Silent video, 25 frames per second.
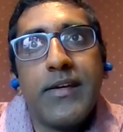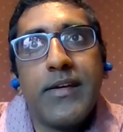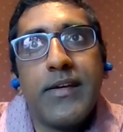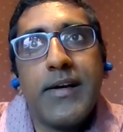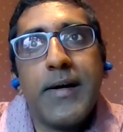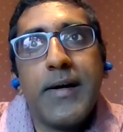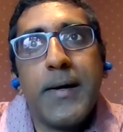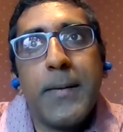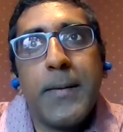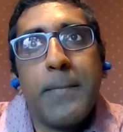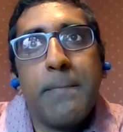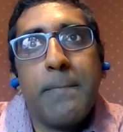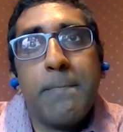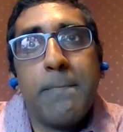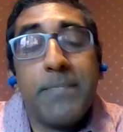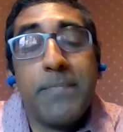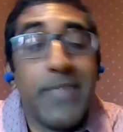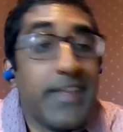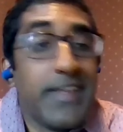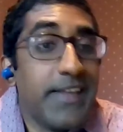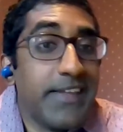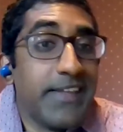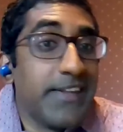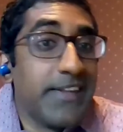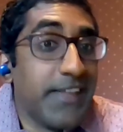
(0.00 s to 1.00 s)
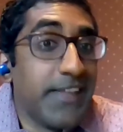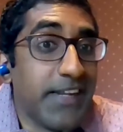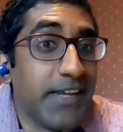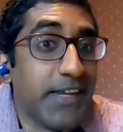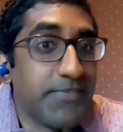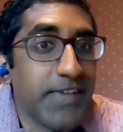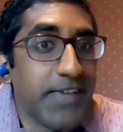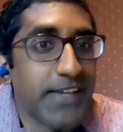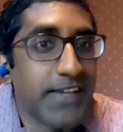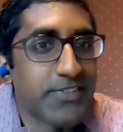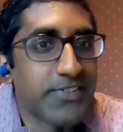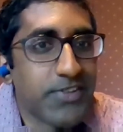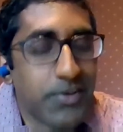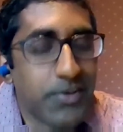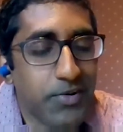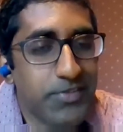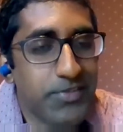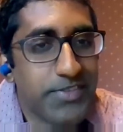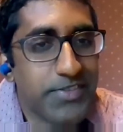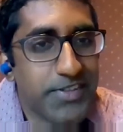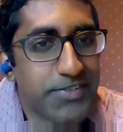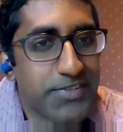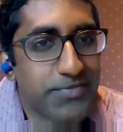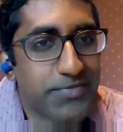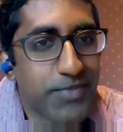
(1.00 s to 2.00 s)
and I've actually
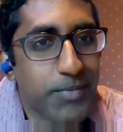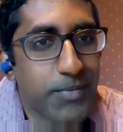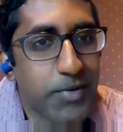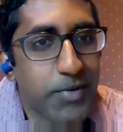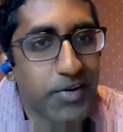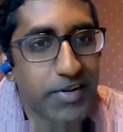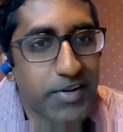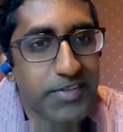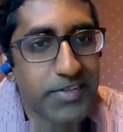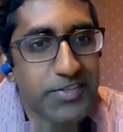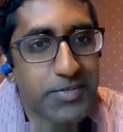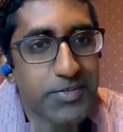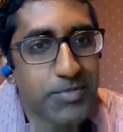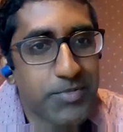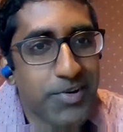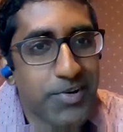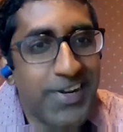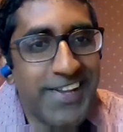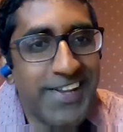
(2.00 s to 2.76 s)
heard this from our customer